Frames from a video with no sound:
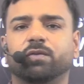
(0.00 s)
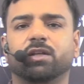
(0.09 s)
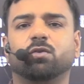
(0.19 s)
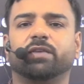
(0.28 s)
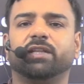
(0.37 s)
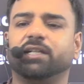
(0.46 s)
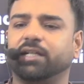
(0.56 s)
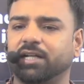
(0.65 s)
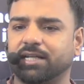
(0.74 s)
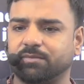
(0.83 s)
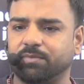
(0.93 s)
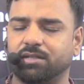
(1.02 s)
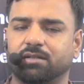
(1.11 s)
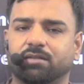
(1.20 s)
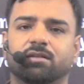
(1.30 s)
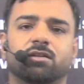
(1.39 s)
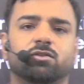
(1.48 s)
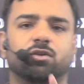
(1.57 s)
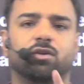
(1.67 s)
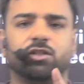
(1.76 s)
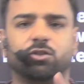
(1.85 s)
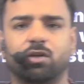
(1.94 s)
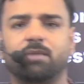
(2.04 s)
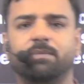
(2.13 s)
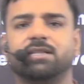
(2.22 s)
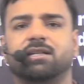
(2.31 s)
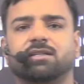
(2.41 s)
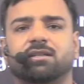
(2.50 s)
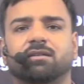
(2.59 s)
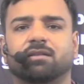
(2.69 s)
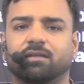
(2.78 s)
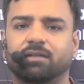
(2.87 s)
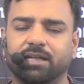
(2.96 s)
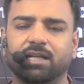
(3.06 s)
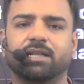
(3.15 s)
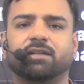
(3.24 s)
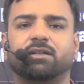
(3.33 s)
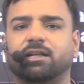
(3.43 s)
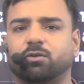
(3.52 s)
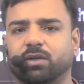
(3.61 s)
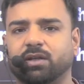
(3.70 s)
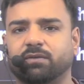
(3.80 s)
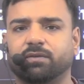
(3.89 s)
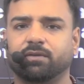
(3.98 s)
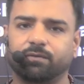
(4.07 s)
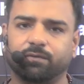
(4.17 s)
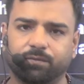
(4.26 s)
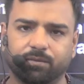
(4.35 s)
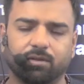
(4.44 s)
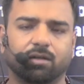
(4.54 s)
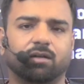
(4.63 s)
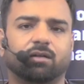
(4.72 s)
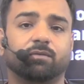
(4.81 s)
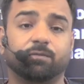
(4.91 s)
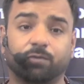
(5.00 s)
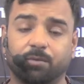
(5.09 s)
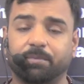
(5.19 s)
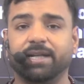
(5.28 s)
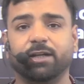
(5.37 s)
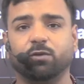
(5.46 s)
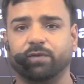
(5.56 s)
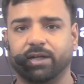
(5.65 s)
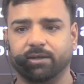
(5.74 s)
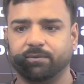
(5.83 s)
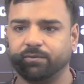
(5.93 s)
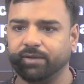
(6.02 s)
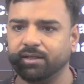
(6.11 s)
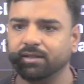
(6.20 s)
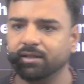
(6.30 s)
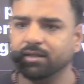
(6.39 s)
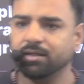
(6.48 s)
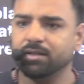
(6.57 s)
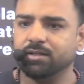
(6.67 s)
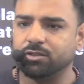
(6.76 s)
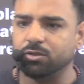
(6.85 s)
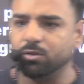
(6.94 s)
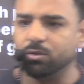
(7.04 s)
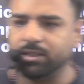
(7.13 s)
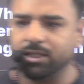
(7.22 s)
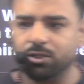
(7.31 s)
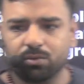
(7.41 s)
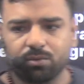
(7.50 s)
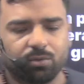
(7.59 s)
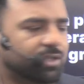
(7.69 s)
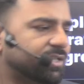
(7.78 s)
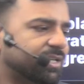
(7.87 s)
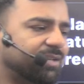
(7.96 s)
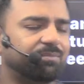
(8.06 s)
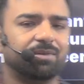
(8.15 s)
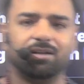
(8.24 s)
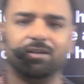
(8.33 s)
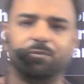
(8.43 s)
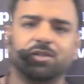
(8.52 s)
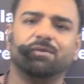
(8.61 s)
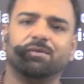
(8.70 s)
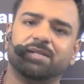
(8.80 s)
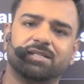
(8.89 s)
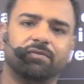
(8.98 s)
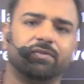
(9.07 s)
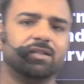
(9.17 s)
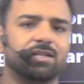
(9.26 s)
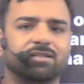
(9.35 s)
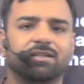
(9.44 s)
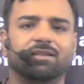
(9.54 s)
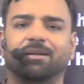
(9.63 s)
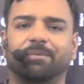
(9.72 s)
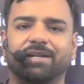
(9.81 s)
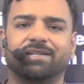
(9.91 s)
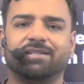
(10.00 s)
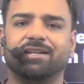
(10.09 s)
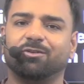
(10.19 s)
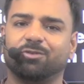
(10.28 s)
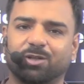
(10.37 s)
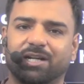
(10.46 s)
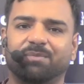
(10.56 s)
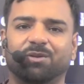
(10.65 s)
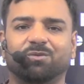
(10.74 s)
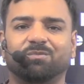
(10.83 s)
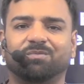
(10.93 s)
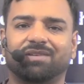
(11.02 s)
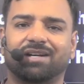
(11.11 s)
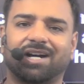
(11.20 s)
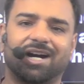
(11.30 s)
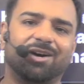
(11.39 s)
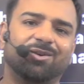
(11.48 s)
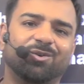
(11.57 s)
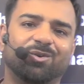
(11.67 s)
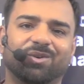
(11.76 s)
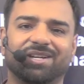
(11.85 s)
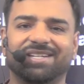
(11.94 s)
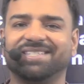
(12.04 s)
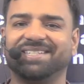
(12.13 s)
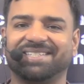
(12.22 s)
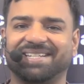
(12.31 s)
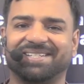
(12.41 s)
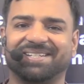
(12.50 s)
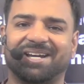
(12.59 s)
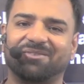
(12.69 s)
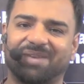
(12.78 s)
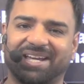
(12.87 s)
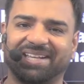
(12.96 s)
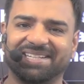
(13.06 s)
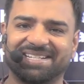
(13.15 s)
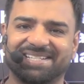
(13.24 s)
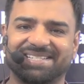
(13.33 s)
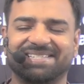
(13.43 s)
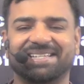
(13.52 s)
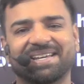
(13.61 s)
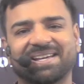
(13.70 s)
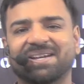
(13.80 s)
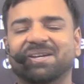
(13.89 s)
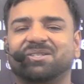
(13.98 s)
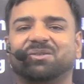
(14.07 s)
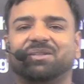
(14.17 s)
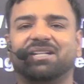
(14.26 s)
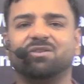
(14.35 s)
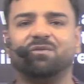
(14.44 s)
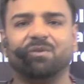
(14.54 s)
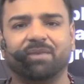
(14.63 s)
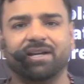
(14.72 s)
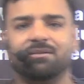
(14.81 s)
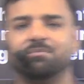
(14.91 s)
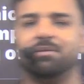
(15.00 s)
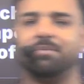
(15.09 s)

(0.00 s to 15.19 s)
go with the detailed explanation. So you can join my session daily at 12 from Monday to Friday. Fine. So thank you. Utkarsh, if possible, please give it this answer in the comment section, and also let me know how is this session. Are you liking this classes? So that's all from mine. Bye bye